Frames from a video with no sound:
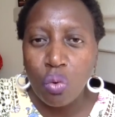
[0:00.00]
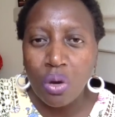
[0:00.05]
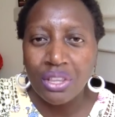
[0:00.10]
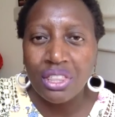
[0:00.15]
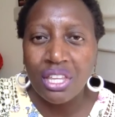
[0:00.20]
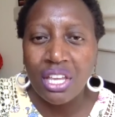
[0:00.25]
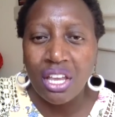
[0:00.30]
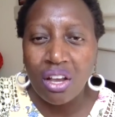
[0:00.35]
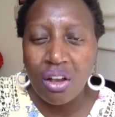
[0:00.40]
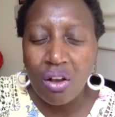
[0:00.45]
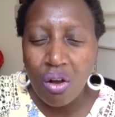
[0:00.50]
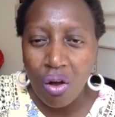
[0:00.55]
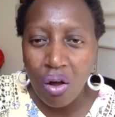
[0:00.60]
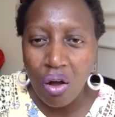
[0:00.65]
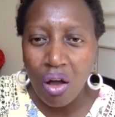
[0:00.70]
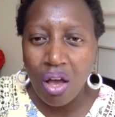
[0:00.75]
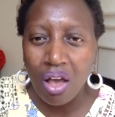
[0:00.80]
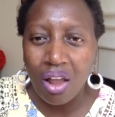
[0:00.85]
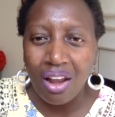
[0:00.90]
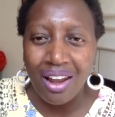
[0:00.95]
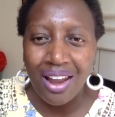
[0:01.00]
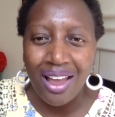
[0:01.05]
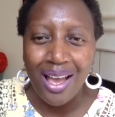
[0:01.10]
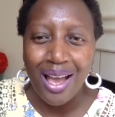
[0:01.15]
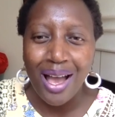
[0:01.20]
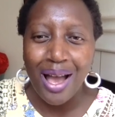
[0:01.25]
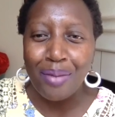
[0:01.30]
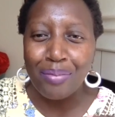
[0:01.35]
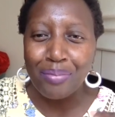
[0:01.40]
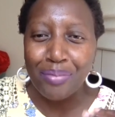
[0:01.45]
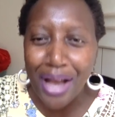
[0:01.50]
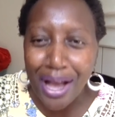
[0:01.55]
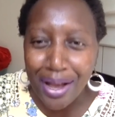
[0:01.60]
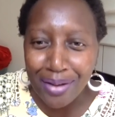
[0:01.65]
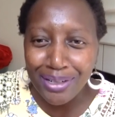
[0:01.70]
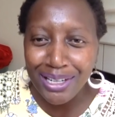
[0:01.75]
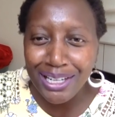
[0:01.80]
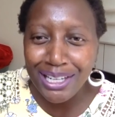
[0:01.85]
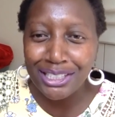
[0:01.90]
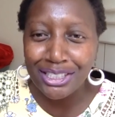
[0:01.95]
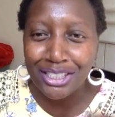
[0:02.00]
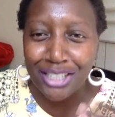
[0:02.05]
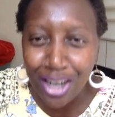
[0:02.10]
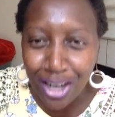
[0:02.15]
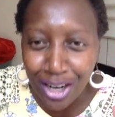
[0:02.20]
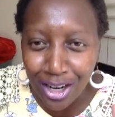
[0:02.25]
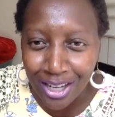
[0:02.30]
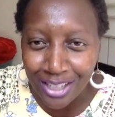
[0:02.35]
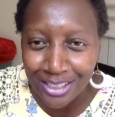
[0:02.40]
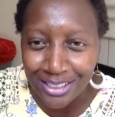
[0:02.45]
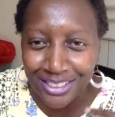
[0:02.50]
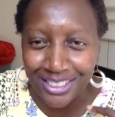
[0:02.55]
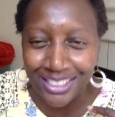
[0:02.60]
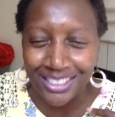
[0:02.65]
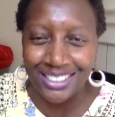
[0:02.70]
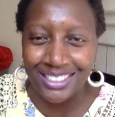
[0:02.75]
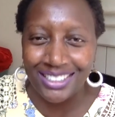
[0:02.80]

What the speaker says: what they call a public charge.